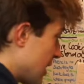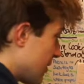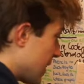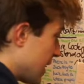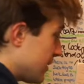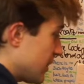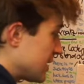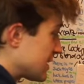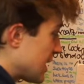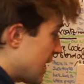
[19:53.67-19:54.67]
But
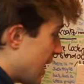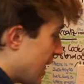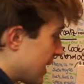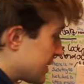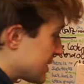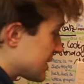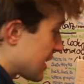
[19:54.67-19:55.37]
anyways, and